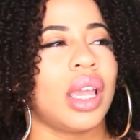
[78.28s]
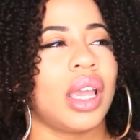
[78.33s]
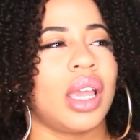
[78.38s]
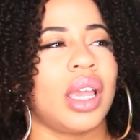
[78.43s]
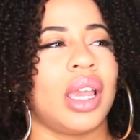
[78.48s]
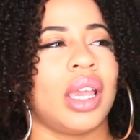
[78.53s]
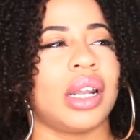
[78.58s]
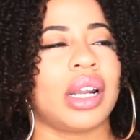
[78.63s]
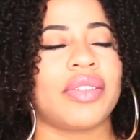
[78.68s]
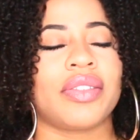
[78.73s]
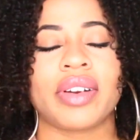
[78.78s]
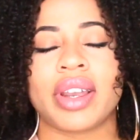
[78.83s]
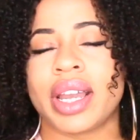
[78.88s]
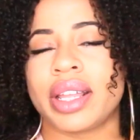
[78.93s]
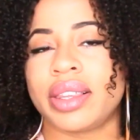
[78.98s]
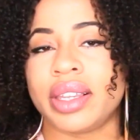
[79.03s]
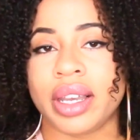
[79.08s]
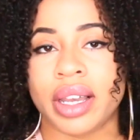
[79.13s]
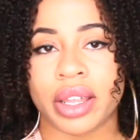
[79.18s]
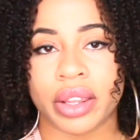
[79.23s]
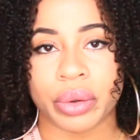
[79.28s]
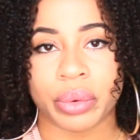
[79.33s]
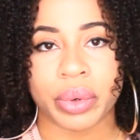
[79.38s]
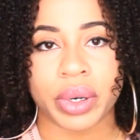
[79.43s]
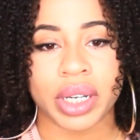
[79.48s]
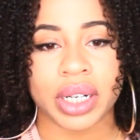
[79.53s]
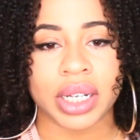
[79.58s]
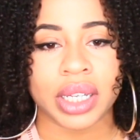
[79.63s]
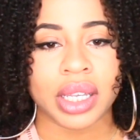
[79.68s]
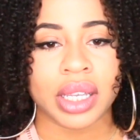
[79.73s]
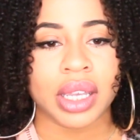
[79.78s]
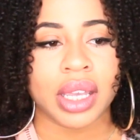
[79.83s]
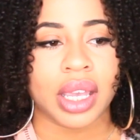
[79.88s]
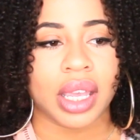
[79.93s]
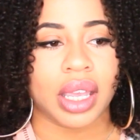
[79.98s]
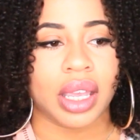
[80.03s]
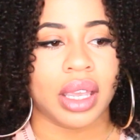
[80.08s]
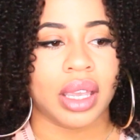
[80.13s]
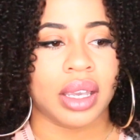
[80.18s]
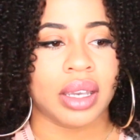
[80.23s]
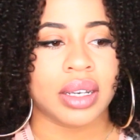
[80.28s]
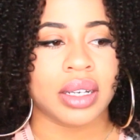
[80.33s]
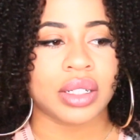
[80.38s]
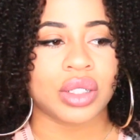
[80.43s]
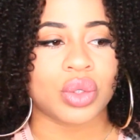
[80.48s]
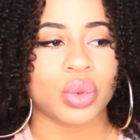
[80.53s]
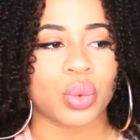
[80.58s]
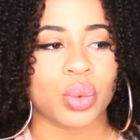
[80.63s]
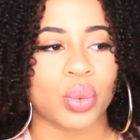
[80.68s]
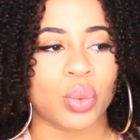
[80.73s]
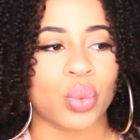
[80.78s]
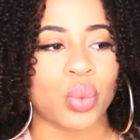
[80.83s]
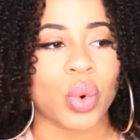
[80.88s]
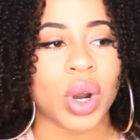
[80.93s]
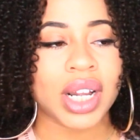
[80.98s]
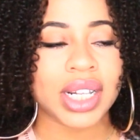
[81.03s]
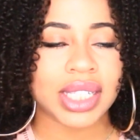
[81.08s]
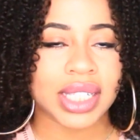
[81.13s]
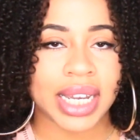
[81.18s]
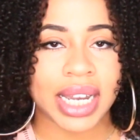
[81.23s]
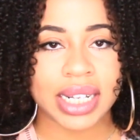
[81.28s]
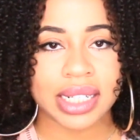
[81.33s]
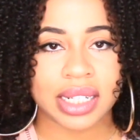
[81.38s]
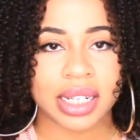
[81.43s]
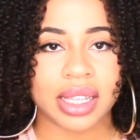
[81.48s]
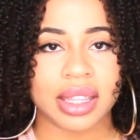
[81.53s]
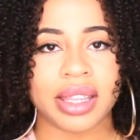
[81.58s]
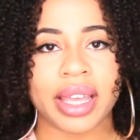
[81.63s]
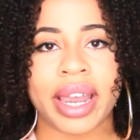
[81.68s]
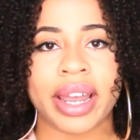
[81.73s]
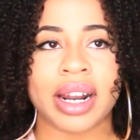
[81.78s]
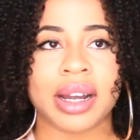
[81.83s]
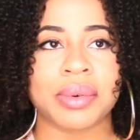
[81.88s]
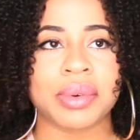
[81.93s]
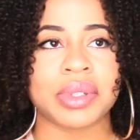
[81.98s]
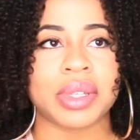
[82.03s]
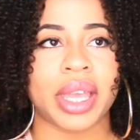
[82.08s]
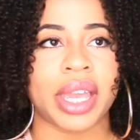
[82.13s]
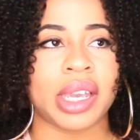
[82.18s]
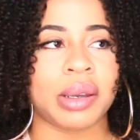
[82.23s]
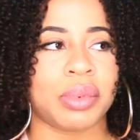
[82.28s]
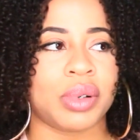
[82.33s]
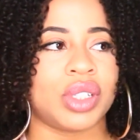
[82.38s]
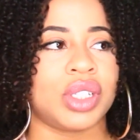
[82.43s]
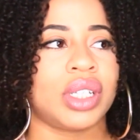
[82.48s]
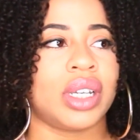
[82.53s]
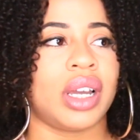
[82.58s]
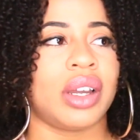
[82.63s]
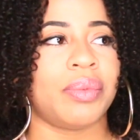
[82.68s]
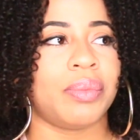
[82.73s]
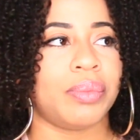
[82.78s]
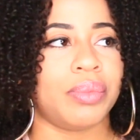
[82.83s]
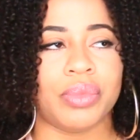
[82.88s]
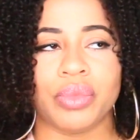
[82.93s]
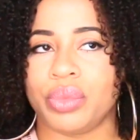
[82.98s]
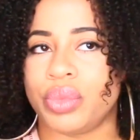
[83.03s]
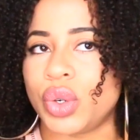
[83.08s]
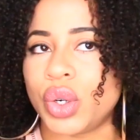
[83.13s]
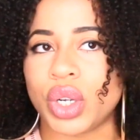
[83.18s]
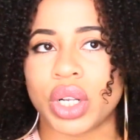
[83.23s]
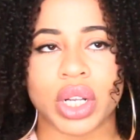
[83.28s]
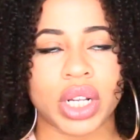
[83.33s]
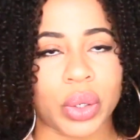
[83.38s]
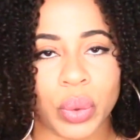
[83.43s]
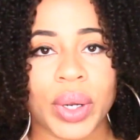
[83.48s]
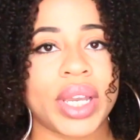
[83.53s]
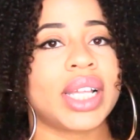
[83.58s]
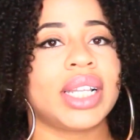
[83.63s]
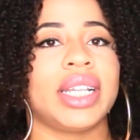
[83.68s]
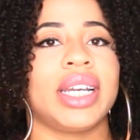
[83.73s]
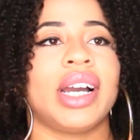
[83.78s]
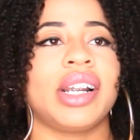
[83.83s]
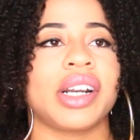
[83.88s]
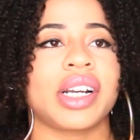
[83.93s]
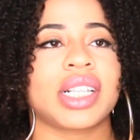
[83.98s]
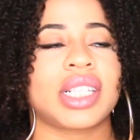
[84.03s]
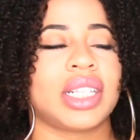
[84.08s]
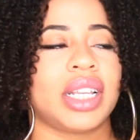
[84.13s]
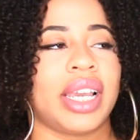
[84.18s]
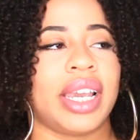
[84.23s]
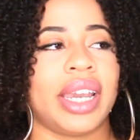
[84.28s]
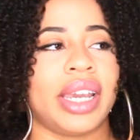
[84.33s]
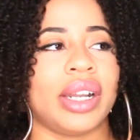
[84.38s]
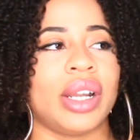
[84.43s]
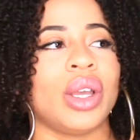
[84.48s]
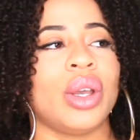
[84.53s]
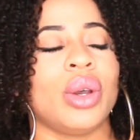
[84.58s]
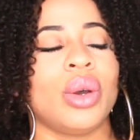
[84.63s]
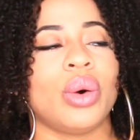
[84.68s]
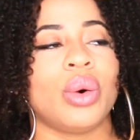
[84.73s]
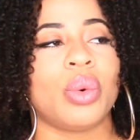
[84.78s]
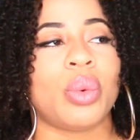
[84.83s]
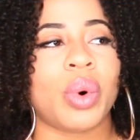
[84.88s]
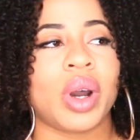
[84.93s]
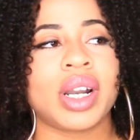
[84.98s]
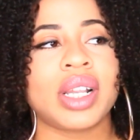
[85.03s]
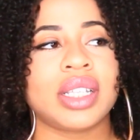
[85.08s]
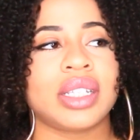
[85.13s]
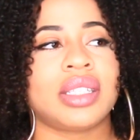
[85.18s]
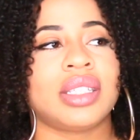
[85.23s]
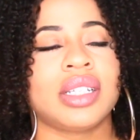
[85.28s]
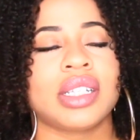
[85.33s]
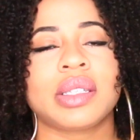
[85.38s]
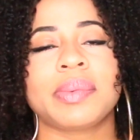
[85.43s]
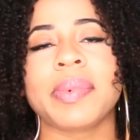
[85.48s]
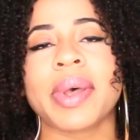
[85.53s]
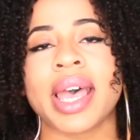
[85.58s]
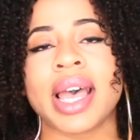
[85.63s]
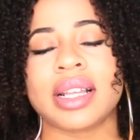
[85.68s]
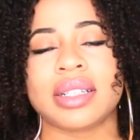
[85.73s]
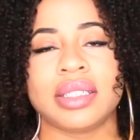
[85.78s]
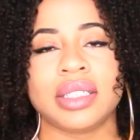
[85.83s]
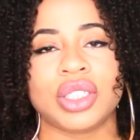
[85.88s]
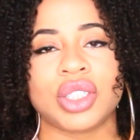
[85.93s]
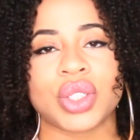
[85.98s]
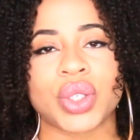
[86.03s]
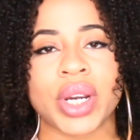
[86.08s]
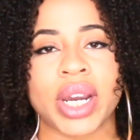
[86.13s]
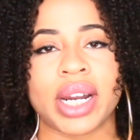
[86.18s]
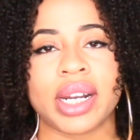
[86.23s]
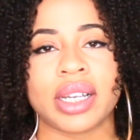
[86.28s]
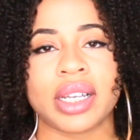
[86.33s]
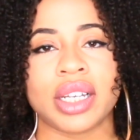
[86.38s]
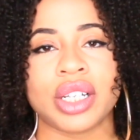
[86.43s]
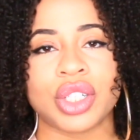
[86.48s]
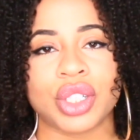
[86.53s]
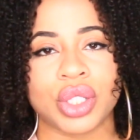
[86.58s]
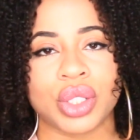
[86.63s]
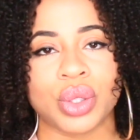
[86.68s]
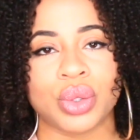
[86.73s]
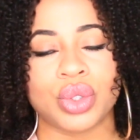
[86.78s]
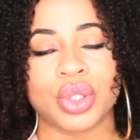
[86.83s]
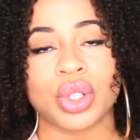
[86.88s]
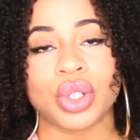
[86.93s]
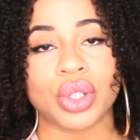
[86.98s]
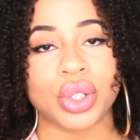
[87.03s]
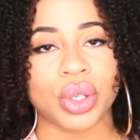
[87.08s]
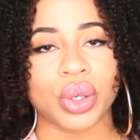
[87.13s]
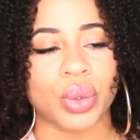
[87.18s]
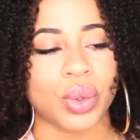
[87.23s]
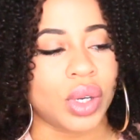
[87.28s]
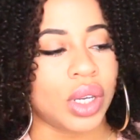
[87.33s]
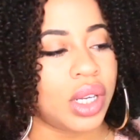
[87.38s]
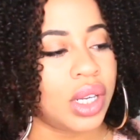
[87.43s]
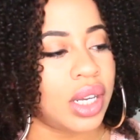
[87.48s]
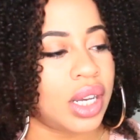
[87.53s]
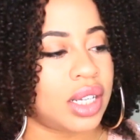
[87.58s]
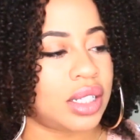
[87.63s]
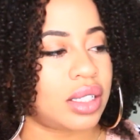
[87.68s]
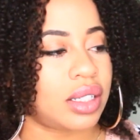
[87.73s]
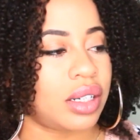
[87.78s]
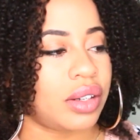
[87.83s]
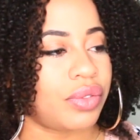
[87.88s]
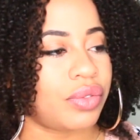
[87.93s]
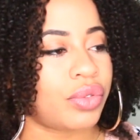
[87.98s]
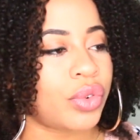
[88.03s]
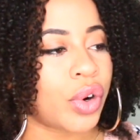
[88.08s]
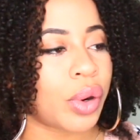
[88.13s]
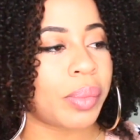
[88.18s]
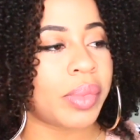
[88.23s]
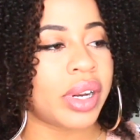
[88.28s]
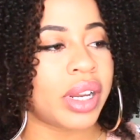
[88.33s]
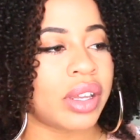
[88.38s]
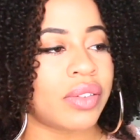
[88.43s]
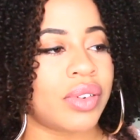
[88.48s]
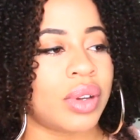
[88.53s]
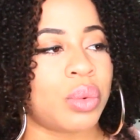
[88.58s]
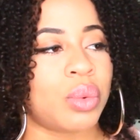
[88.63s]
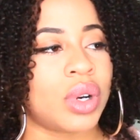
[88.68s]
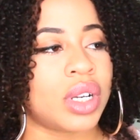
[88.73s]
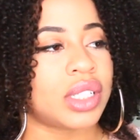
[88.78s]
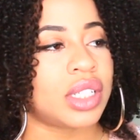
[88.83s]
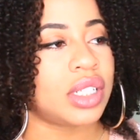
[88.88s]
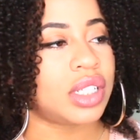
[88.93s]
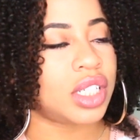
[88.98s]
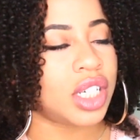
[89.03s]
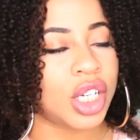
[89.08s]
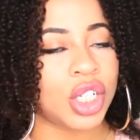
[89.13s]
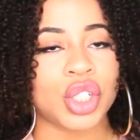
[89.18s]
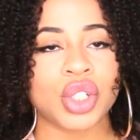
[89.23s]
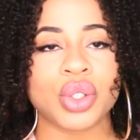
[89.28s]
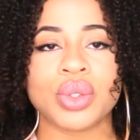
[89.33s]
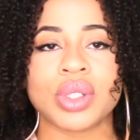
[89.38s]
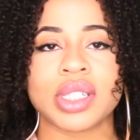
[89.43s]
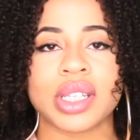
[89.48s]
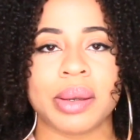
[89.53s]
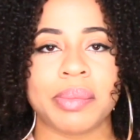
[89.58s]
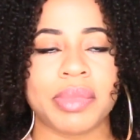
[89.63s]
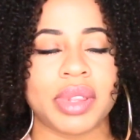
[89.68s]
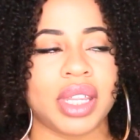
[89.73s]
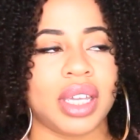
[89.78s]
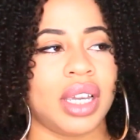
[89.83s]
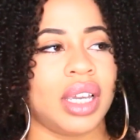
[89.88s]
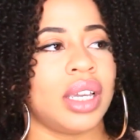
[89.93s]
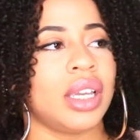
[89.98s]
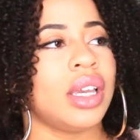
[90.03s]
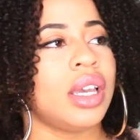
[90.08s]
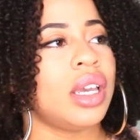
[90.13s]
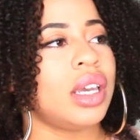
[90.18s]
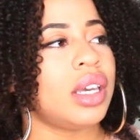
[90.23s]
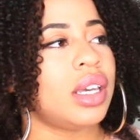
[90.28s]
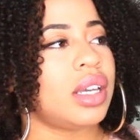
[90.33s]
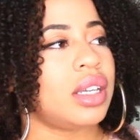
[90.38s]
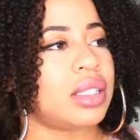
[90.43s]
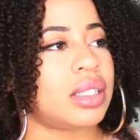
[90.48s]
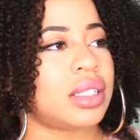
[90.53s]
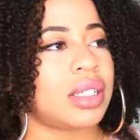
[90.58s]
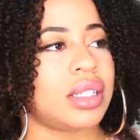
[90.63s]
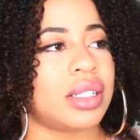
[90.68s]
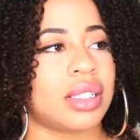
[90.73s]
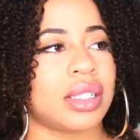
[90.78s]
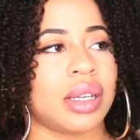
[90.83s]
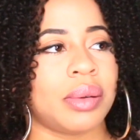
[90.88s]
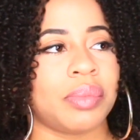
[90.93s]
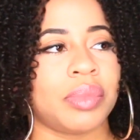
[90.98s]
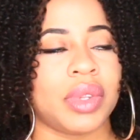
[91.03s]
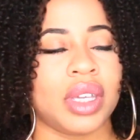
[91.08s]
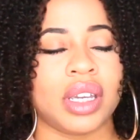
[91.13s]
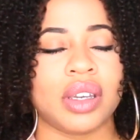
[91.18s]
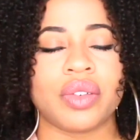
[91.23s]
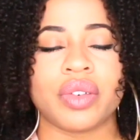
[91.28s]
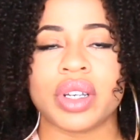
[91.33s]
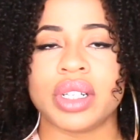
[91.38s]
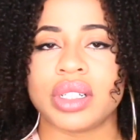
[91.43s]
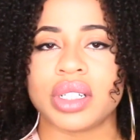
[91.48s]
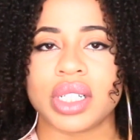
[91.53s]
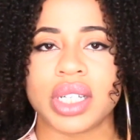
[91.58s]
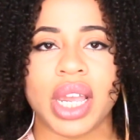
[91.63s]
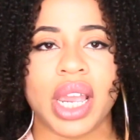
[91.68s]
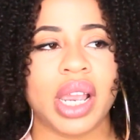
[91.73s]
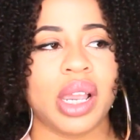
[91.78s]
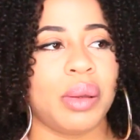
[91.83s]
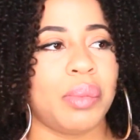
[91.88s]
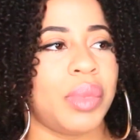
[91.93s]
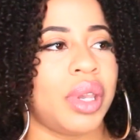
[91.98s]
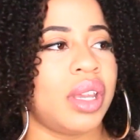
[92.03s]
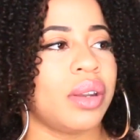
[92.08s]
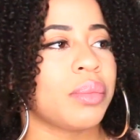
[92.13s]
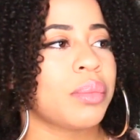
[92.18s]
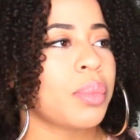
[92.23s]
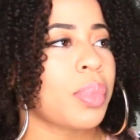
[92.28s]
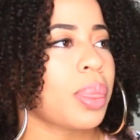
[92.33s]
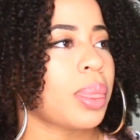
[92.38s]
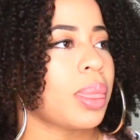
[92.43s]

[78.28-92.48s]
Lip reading: and I forgot the other one. And once I did that, I was able to quickly understand, what is this passage trying to get you to do? Is it informative? It wants to teach you something? Is this something for entertainment?